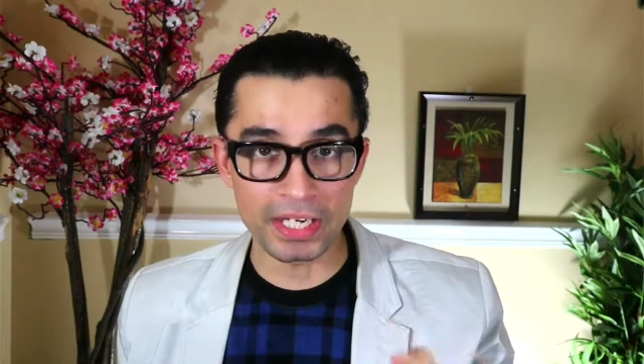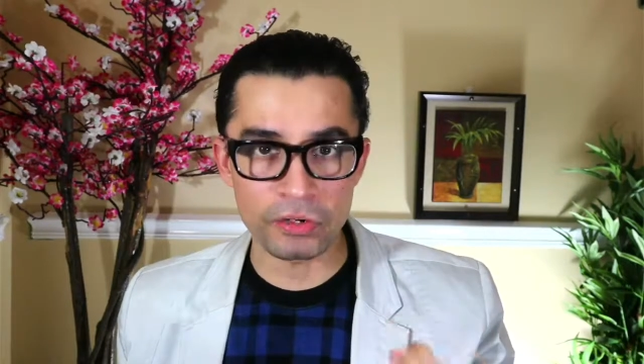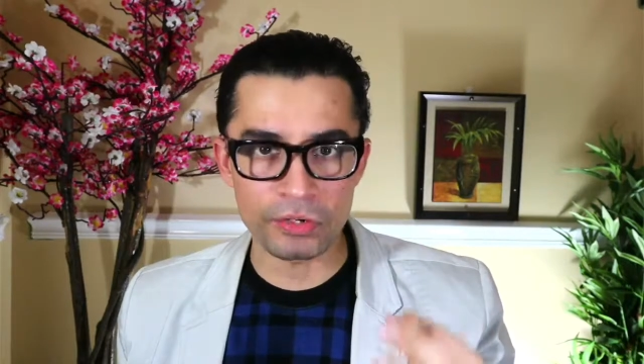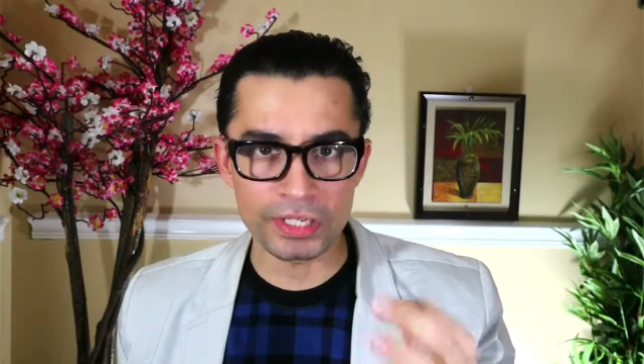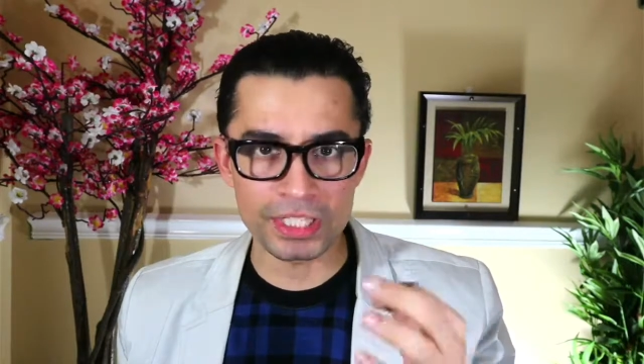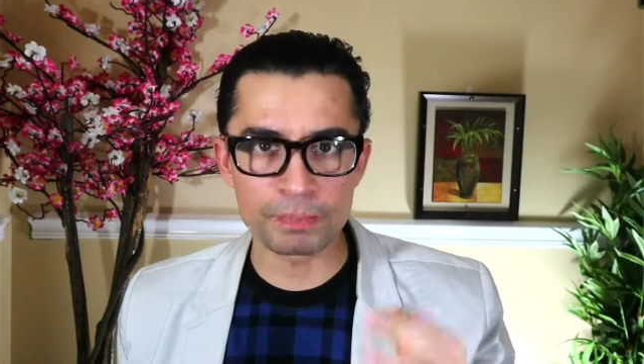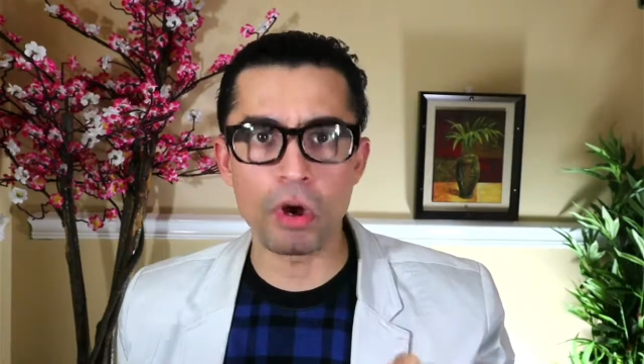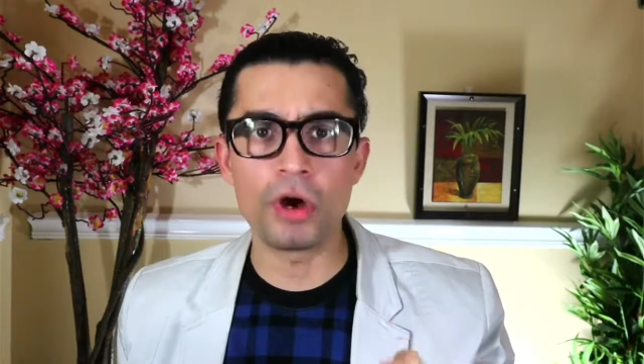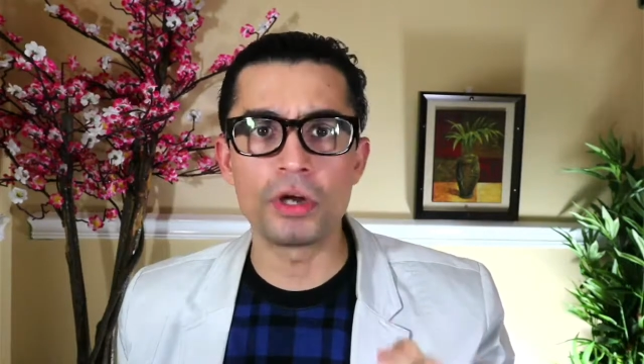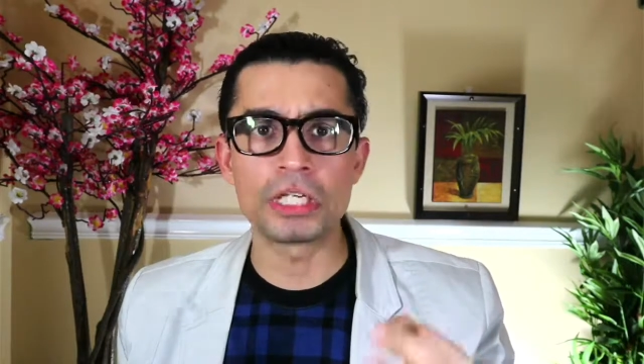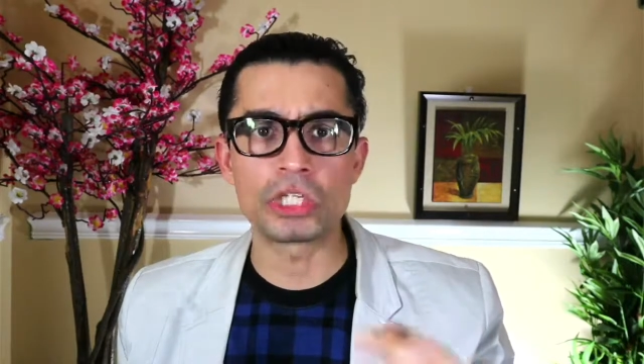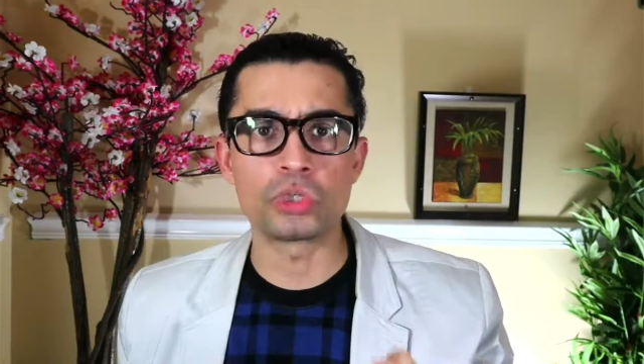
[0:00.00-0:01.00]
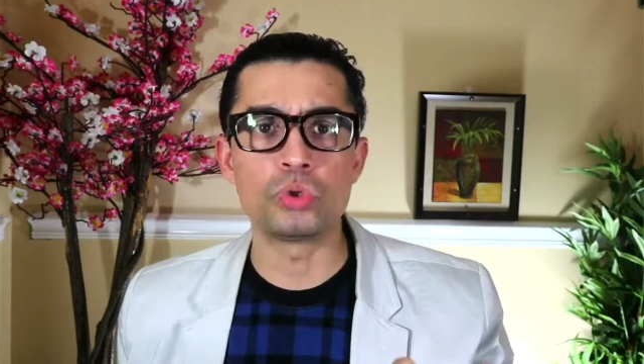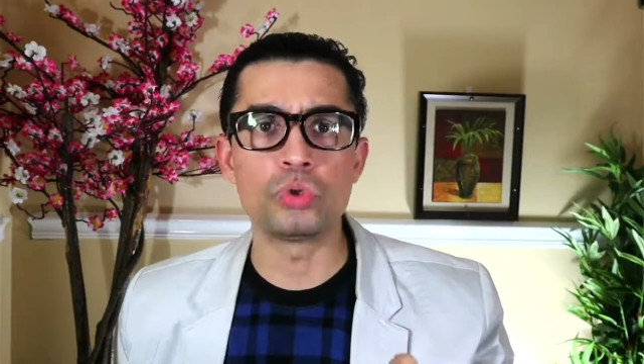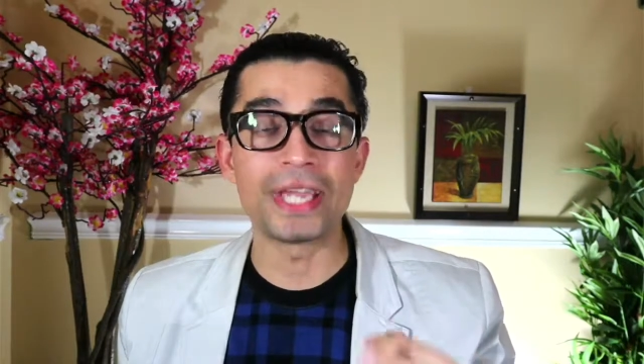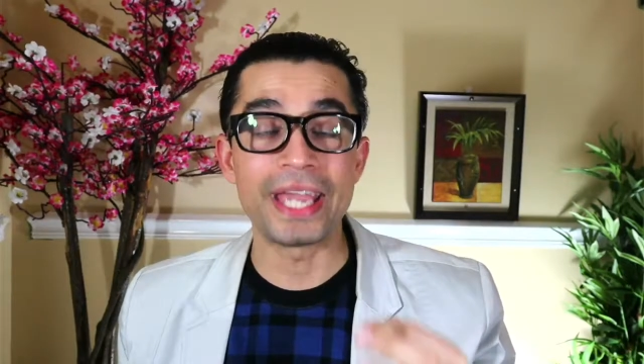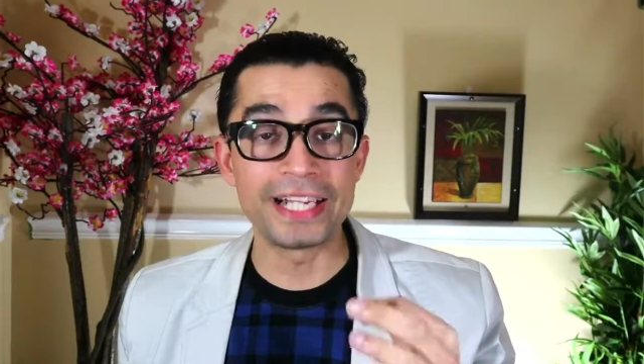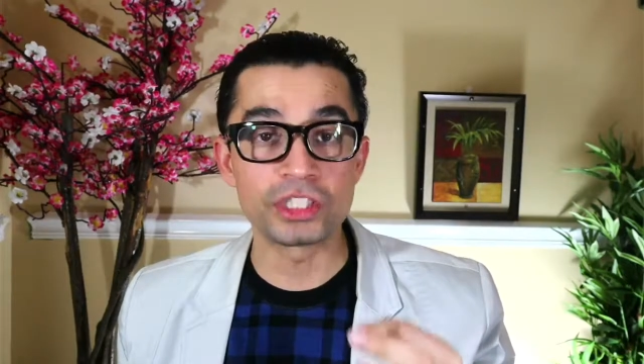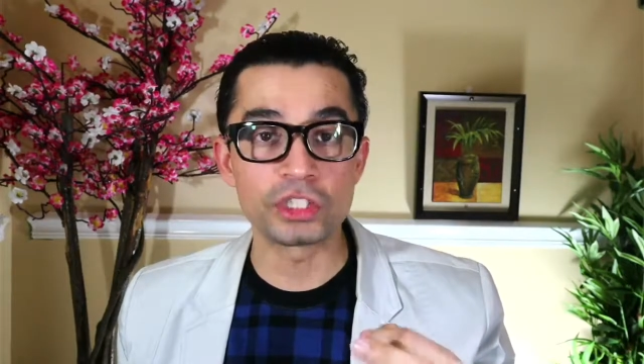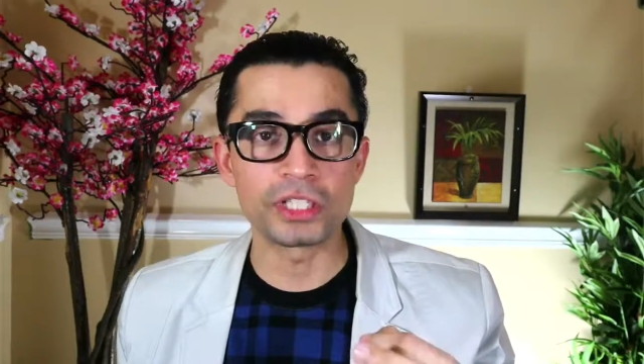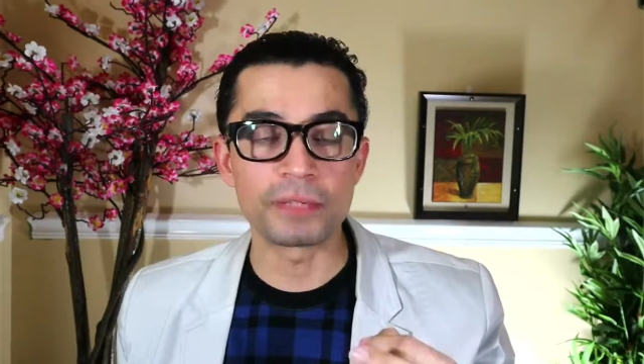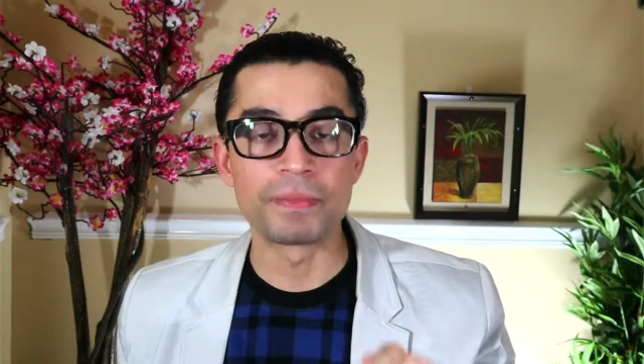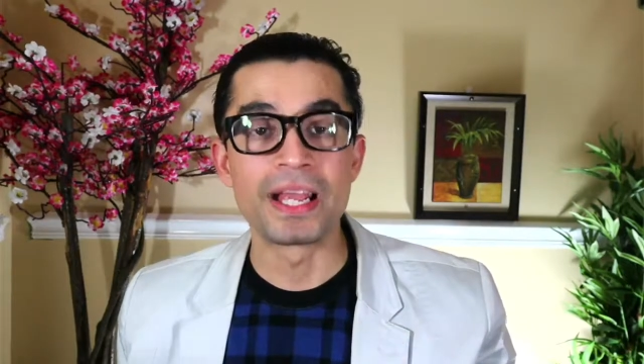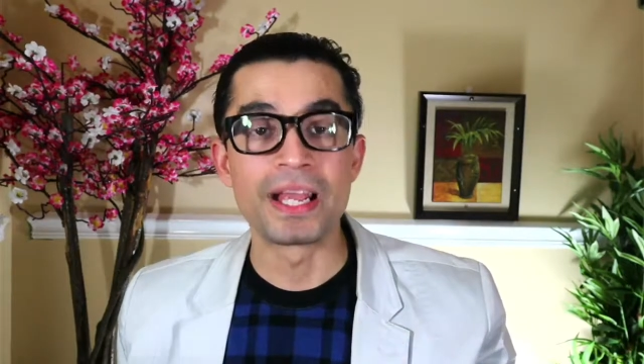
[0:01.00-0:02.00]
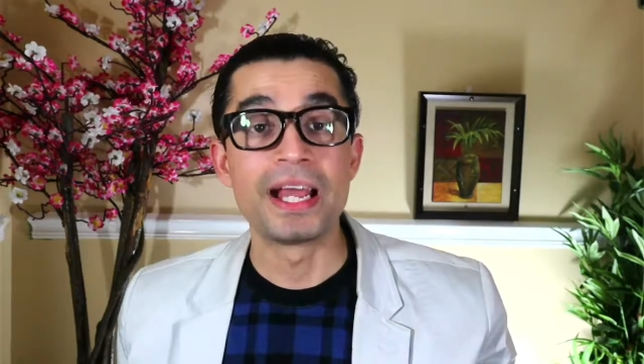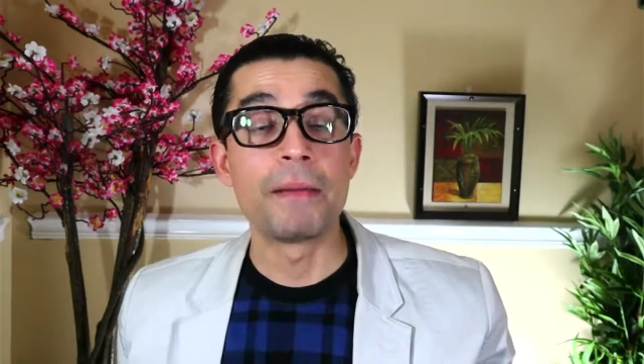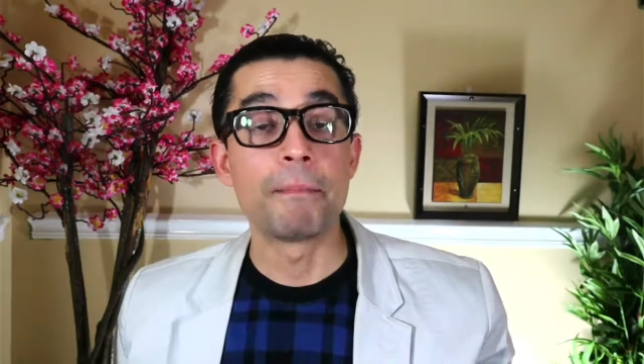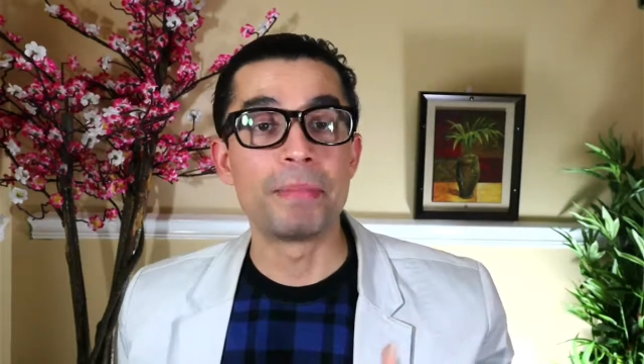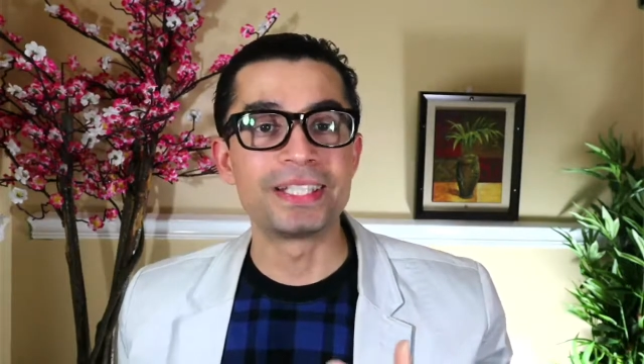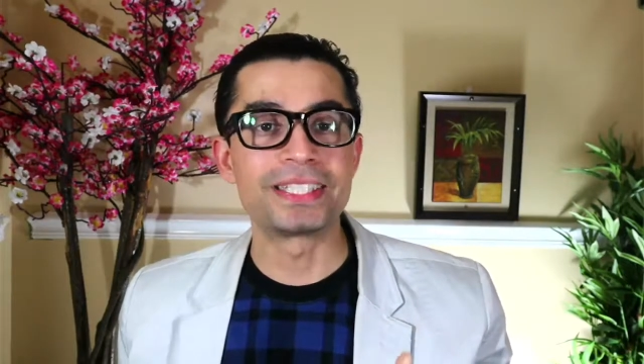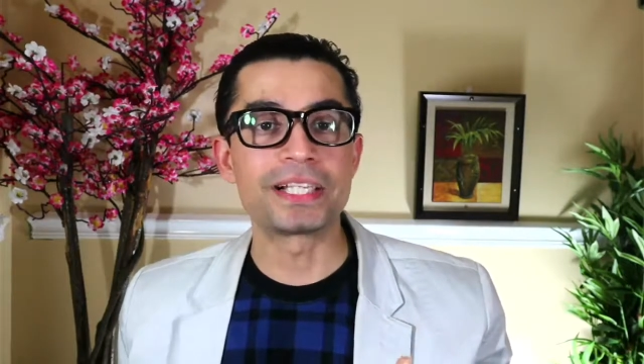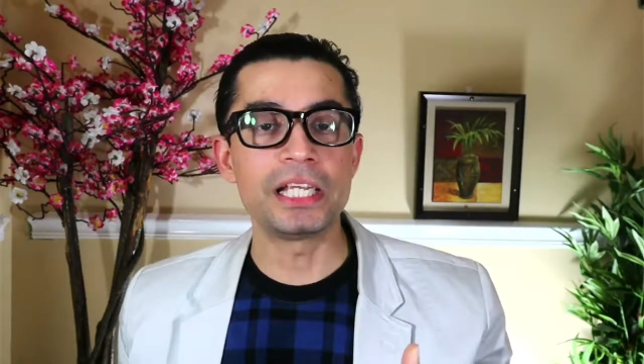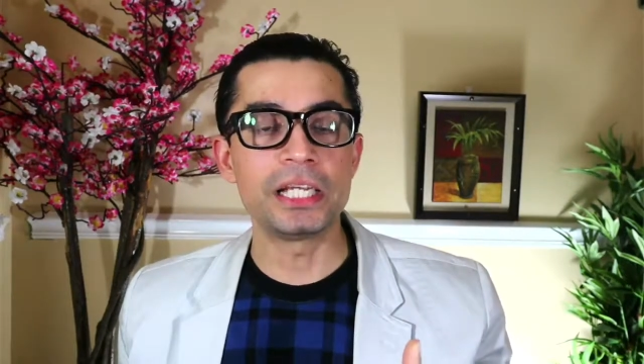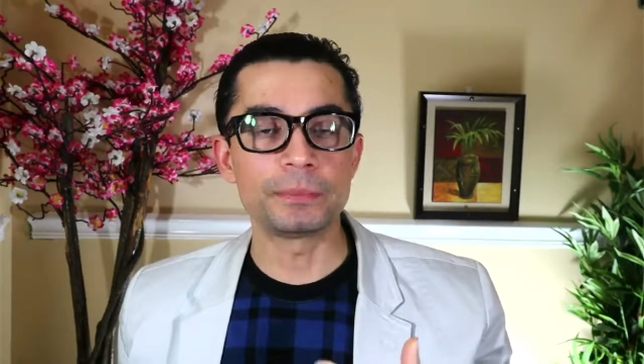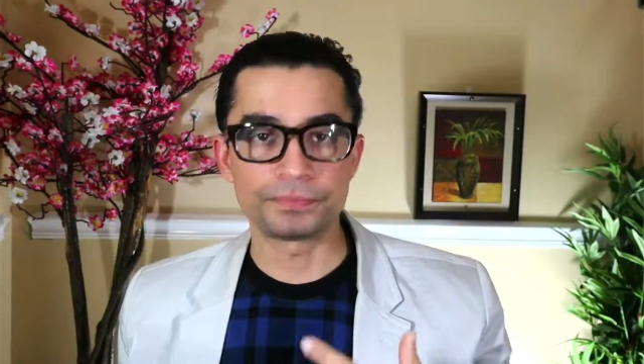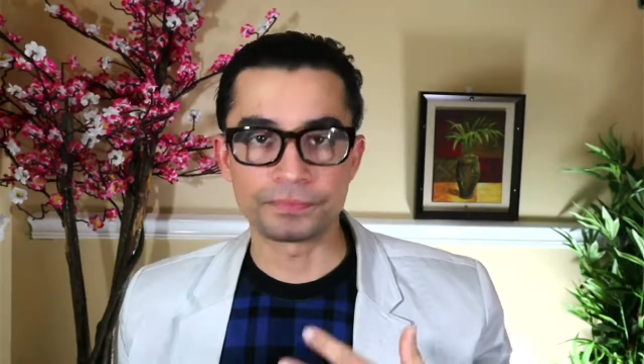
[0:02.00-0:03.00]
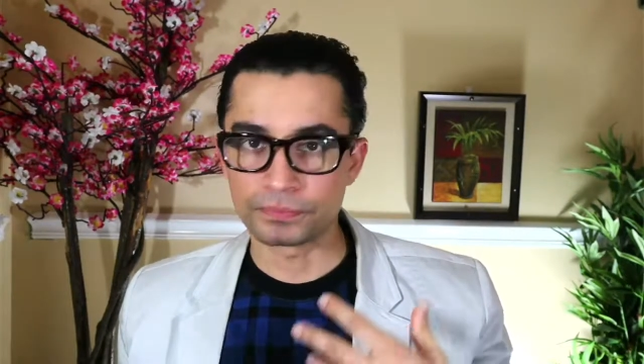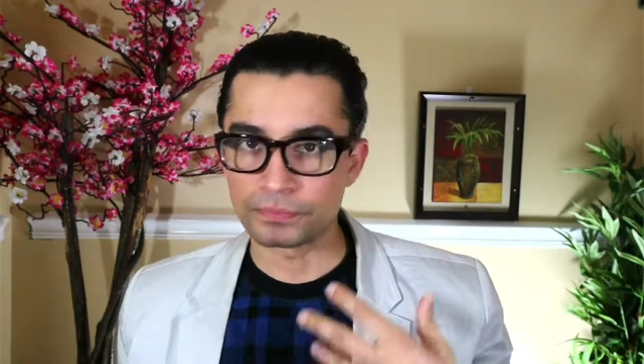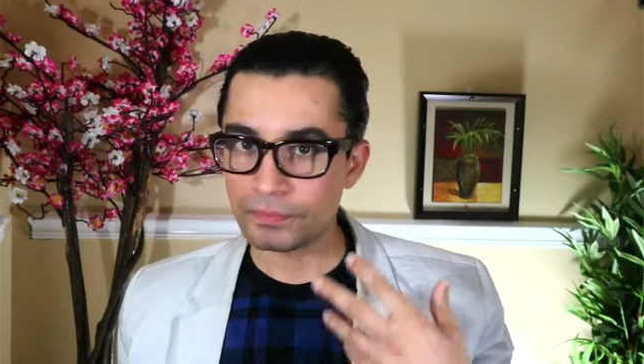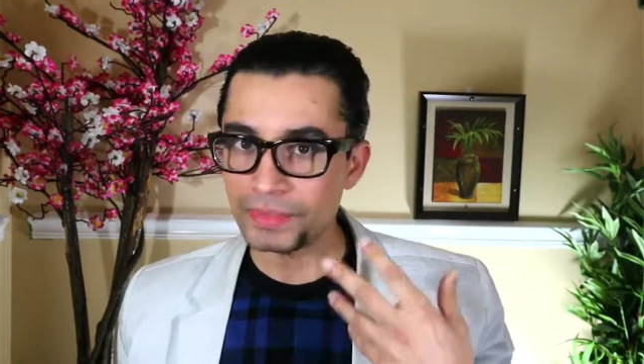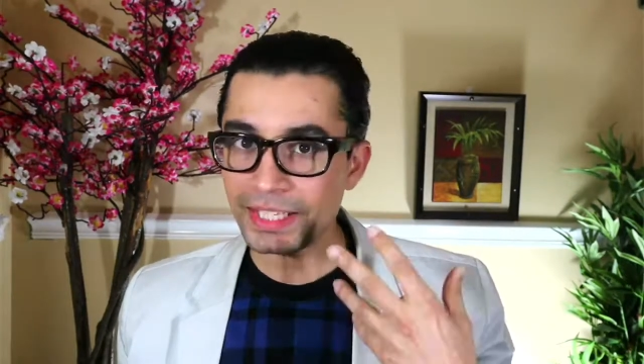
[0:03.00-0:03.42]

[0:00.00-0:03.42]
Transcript: better respond to insulin, basically